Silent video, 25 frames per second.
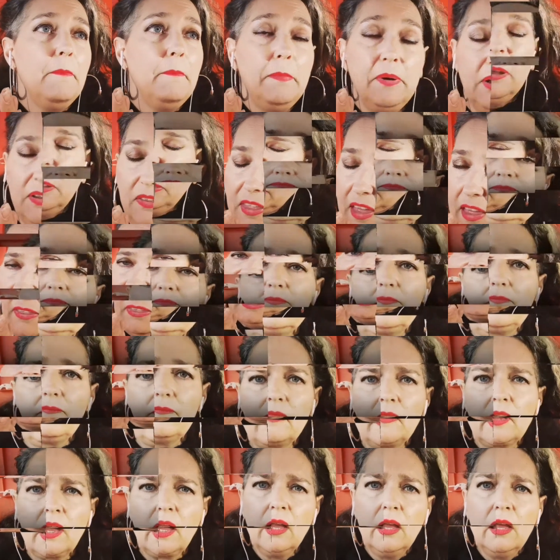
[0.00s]
But then there
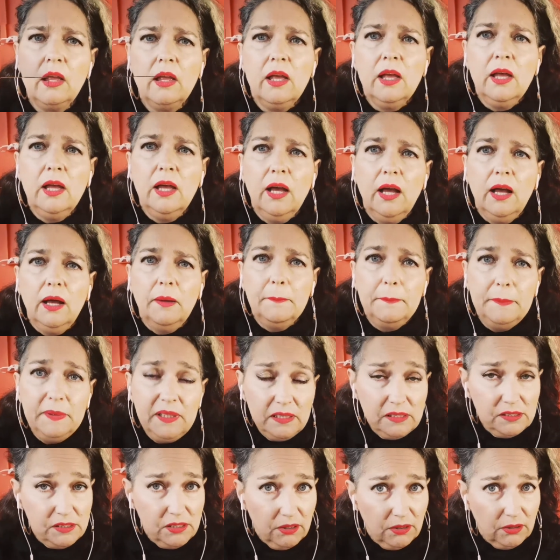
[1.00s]
was life.
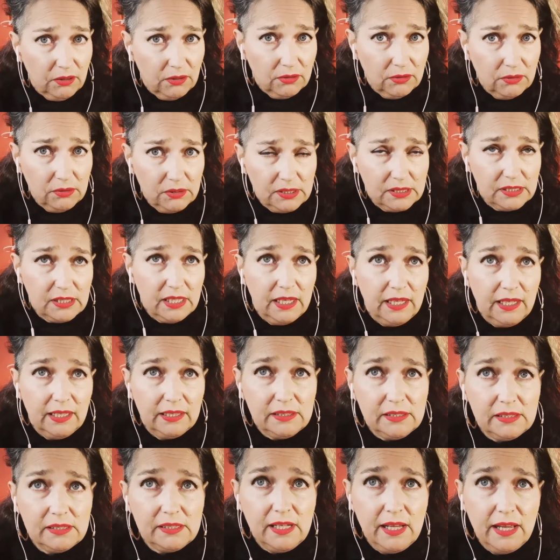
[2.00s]
Michio
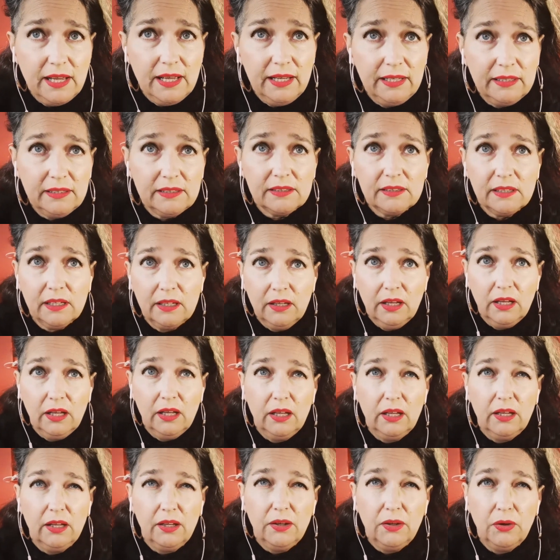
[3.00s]
says that
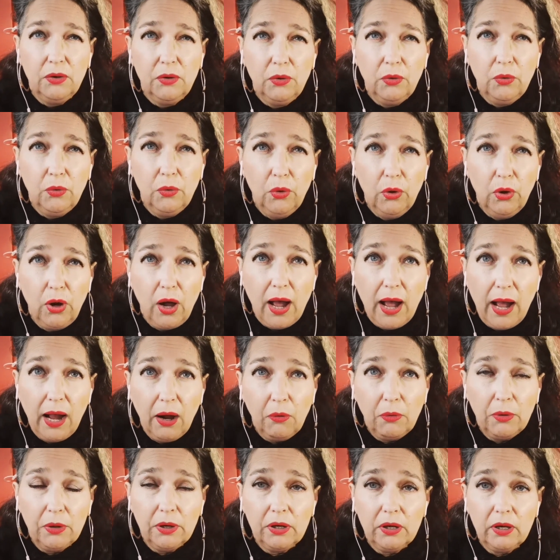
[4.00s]

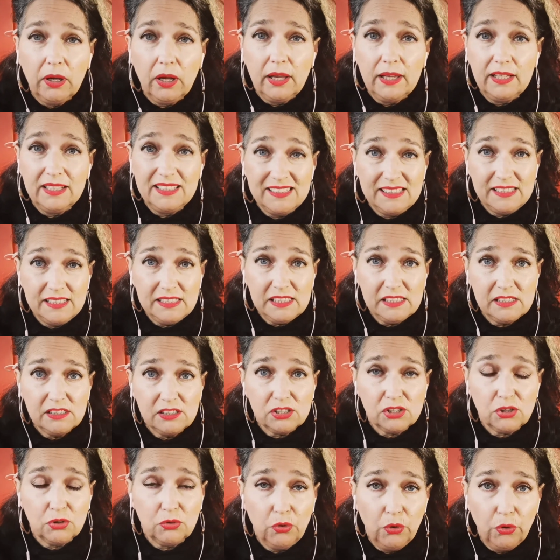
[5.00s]
our
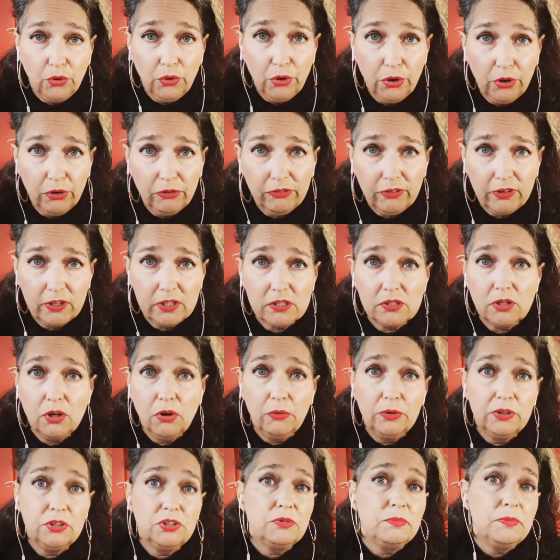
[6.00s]
existence on Earth is
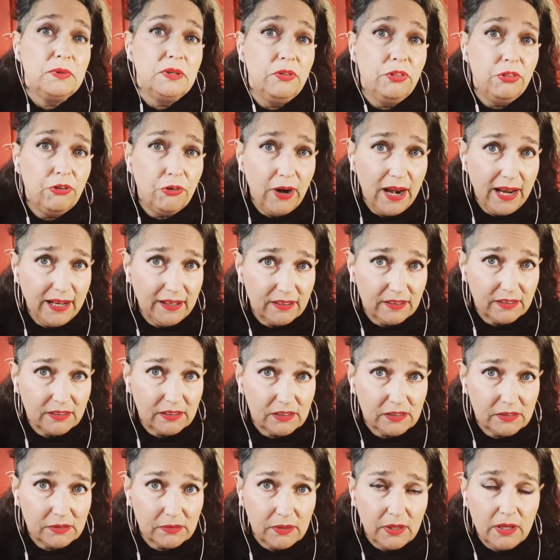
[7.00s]
going to be threatened,
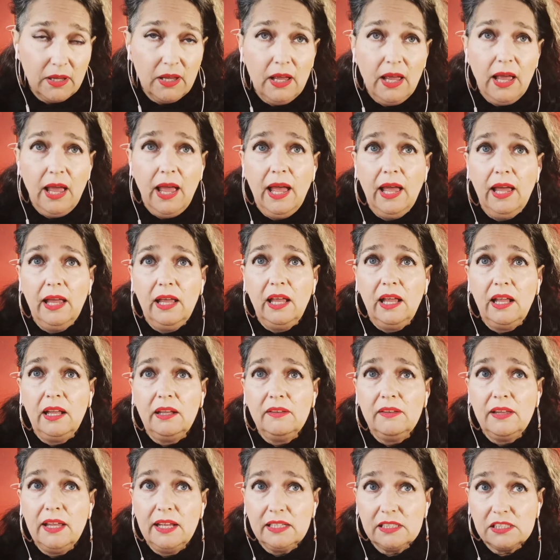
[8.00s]

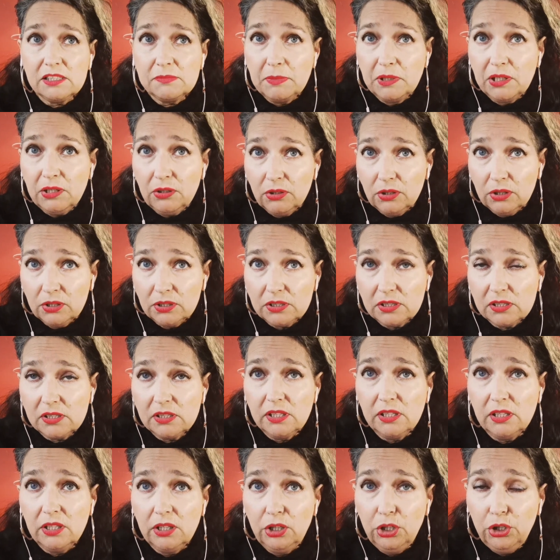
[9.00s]
and that's because
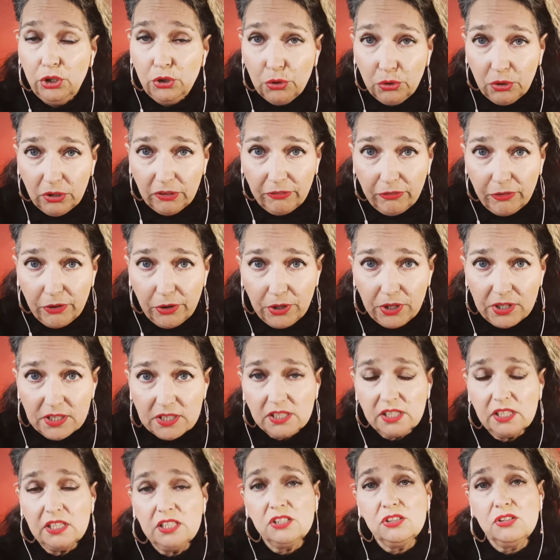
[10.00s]
the
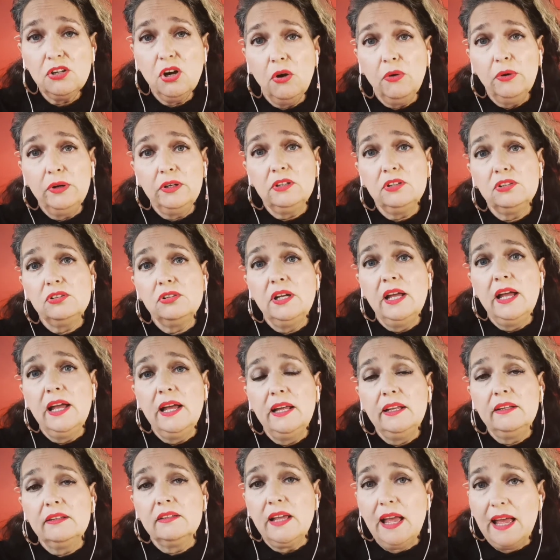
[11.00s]
universe is going to
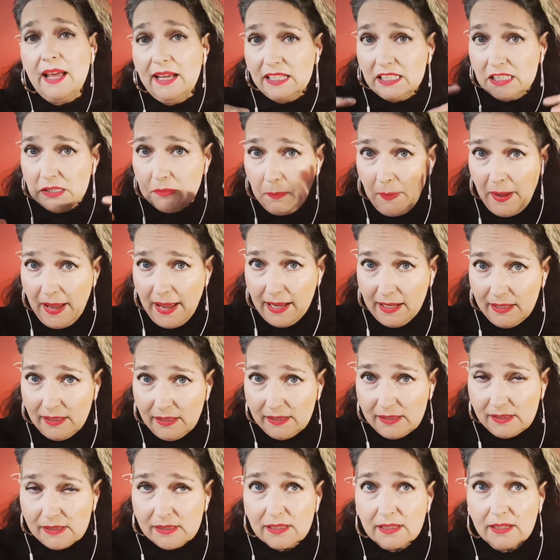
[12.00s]
get
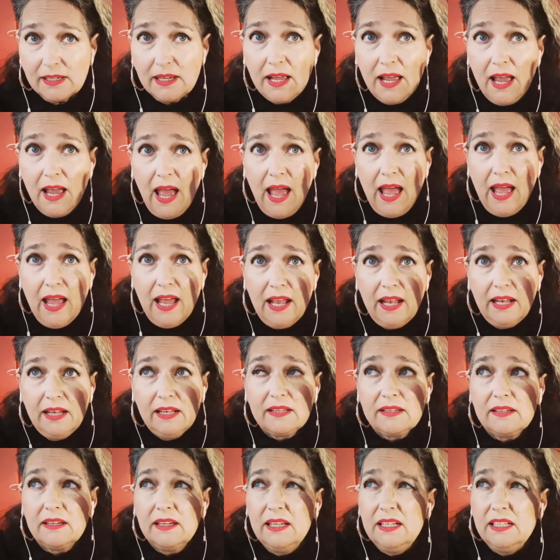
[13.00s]
expanded,
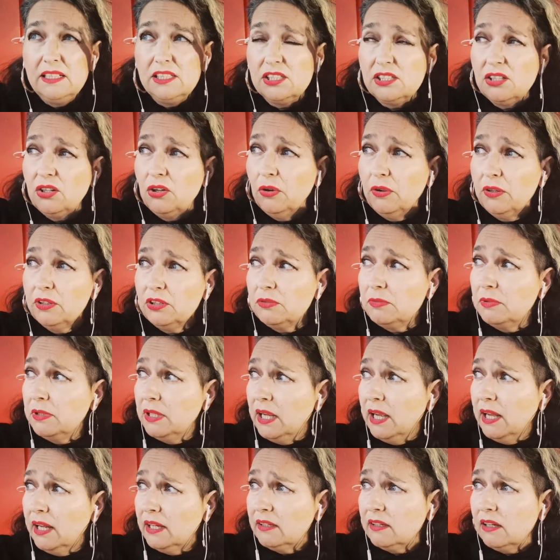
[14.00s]
and it's going to
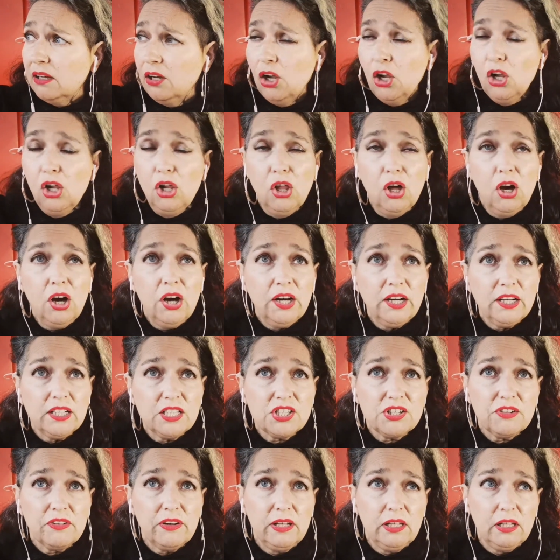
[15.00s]
get
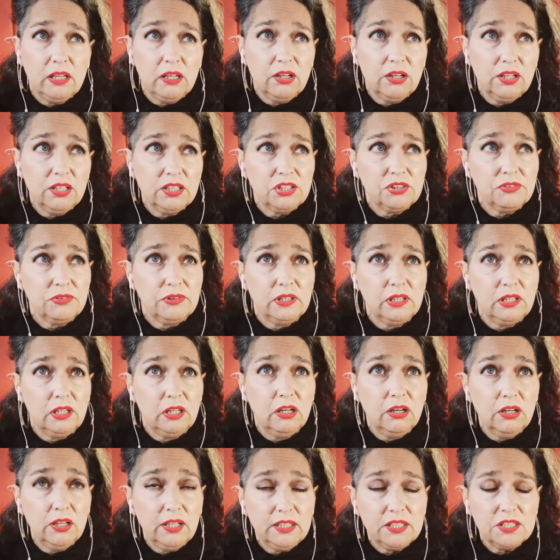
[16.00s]
larger and larger and
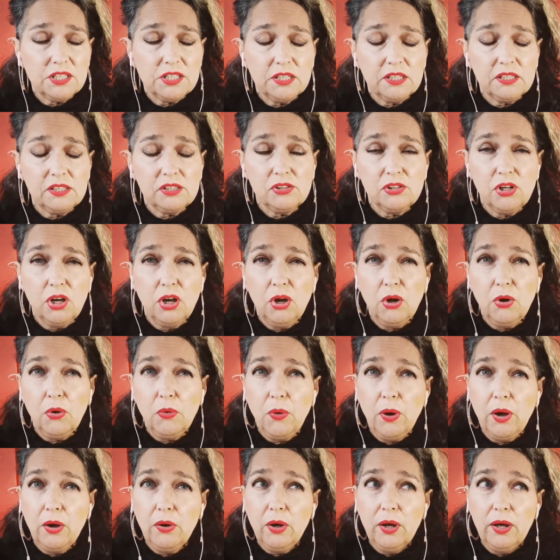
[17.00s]
larger.
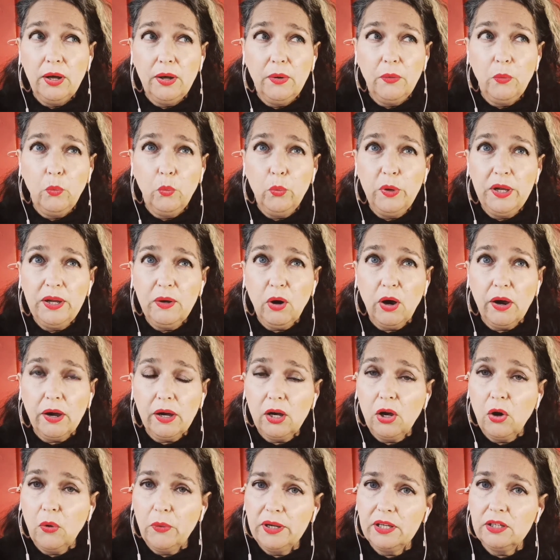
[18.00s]
So we are
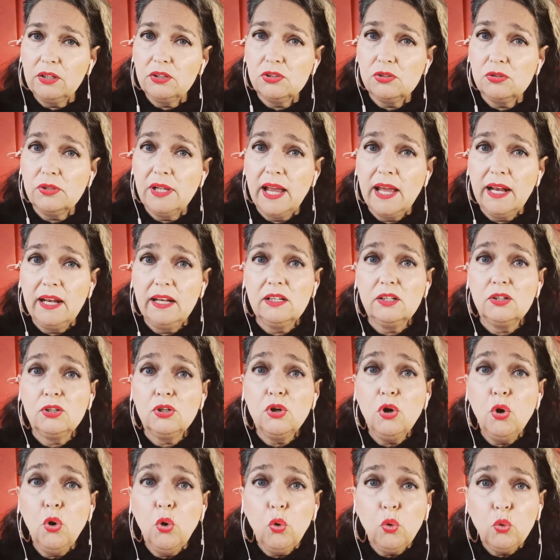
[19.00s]
going to get it
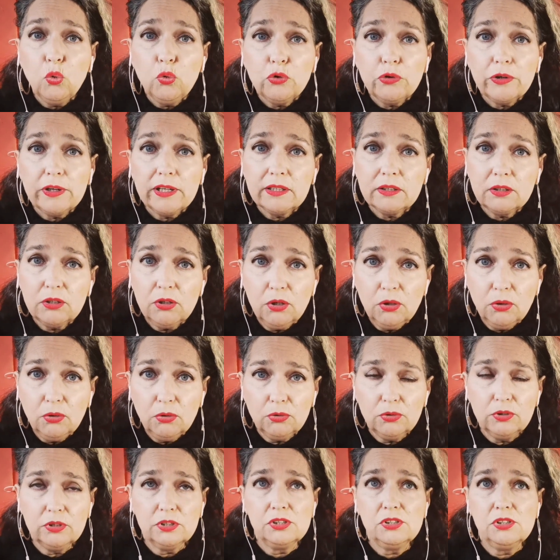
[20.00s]
colder and
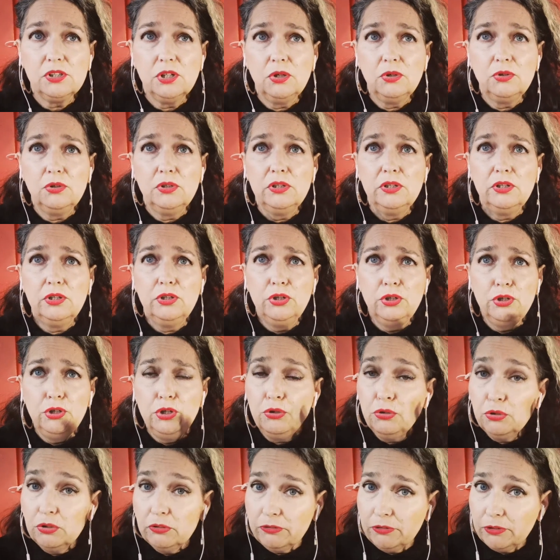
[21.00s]
colder. So the
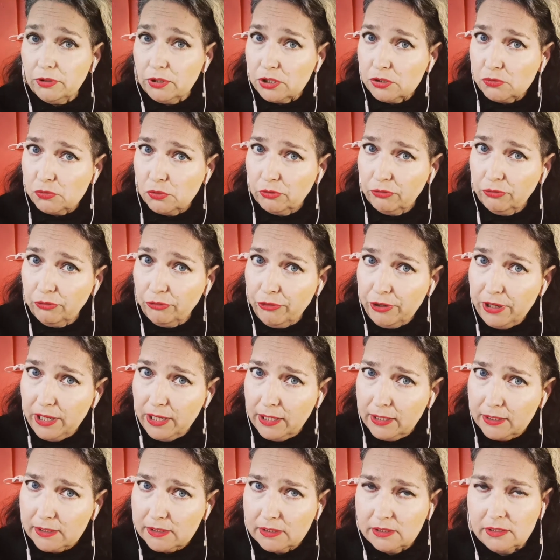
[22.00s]
universe will
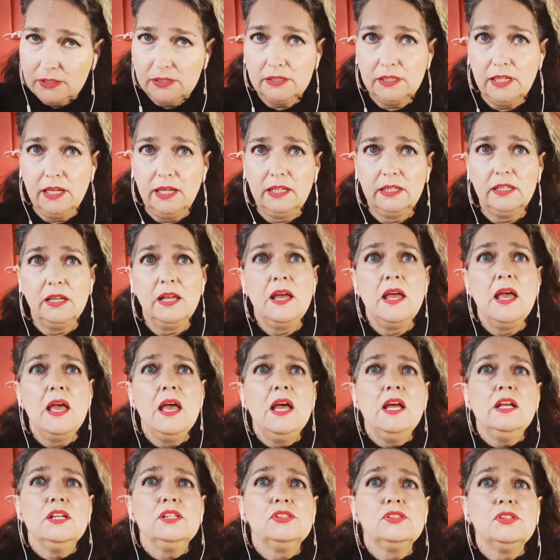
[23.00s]
freeze, he said.
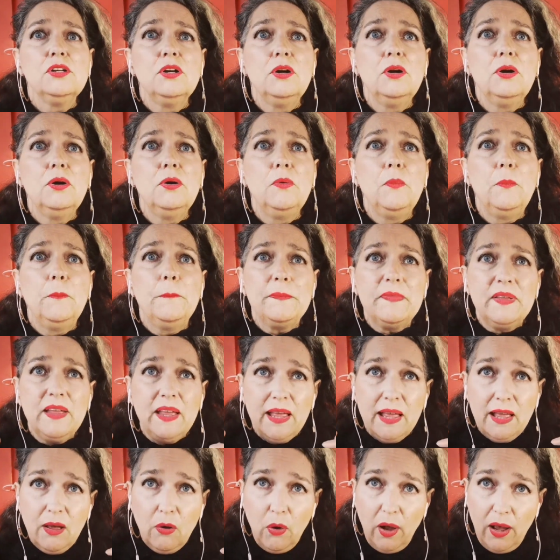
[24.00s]
So
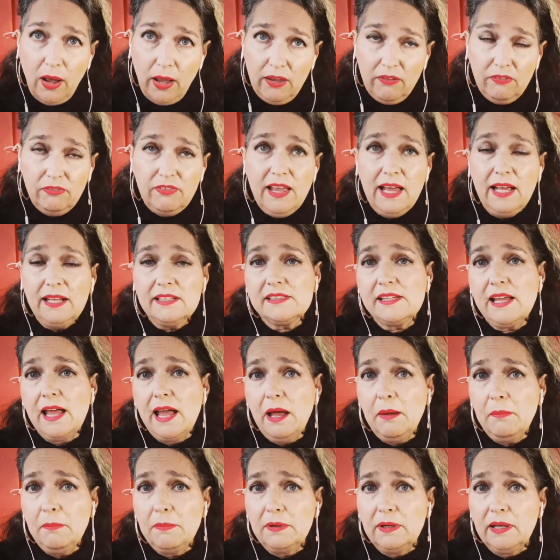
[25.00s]
if that's
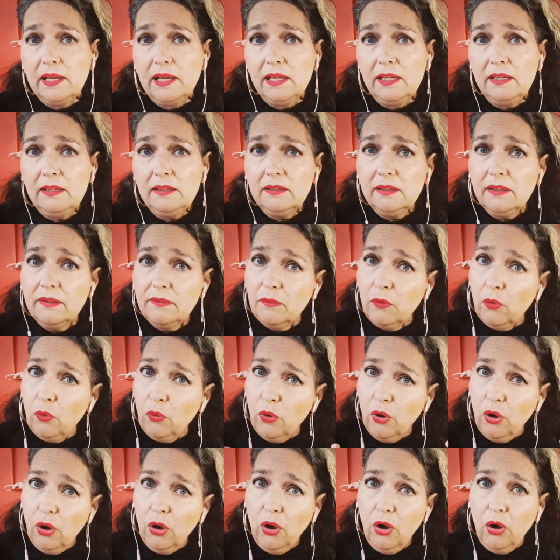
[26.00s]
happening,
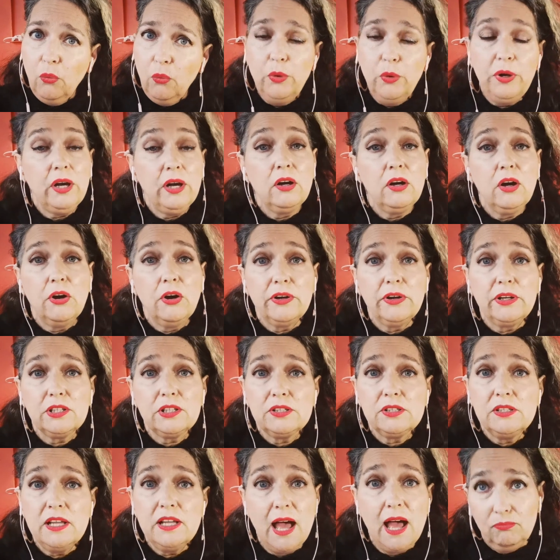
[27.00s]
we're going
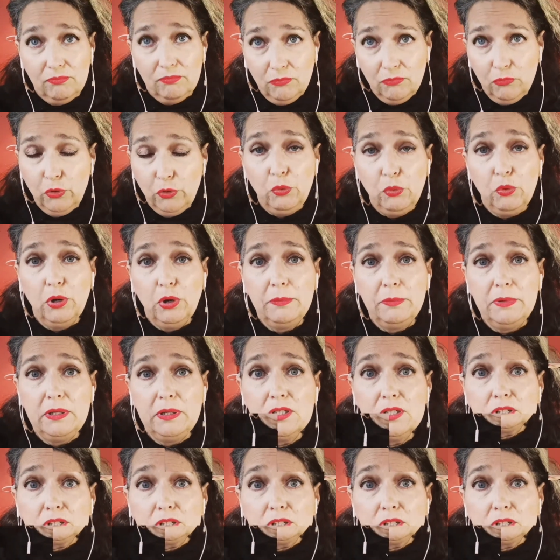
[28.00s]
to die. We will be